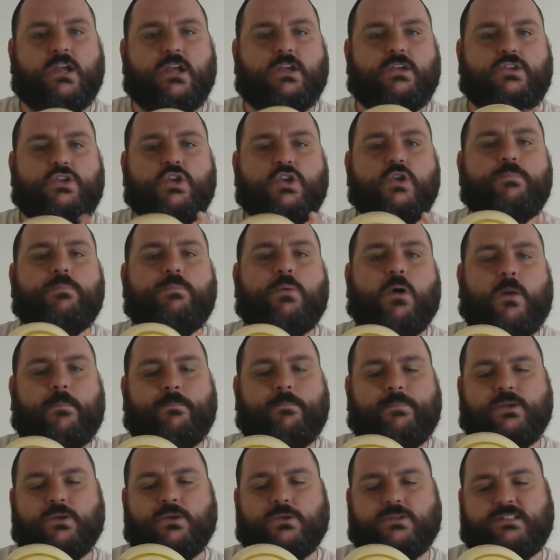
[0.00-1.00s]
you
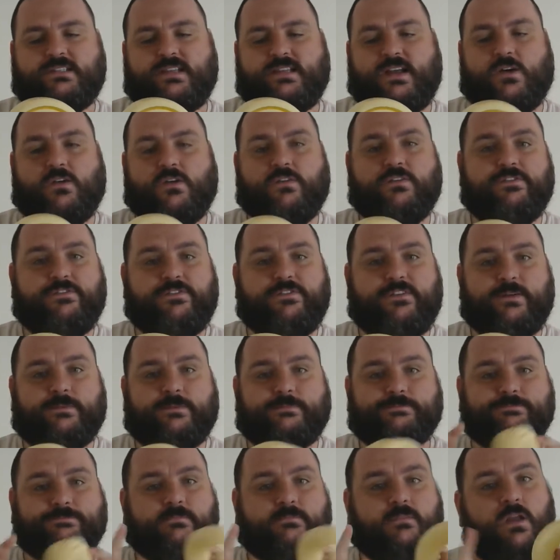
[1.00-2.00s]
pop yourself
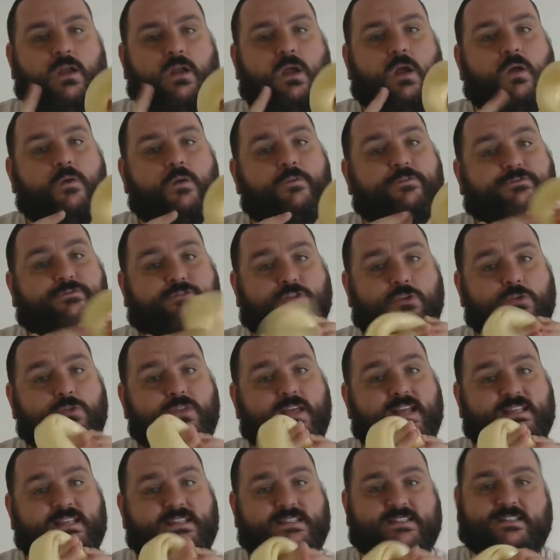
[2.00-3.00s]
through
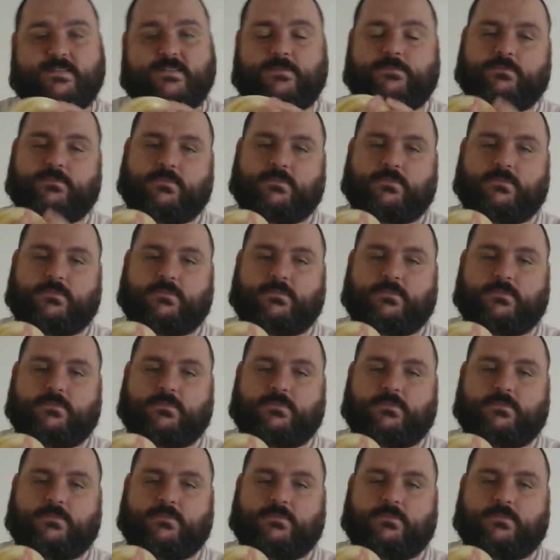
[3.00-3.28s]
this.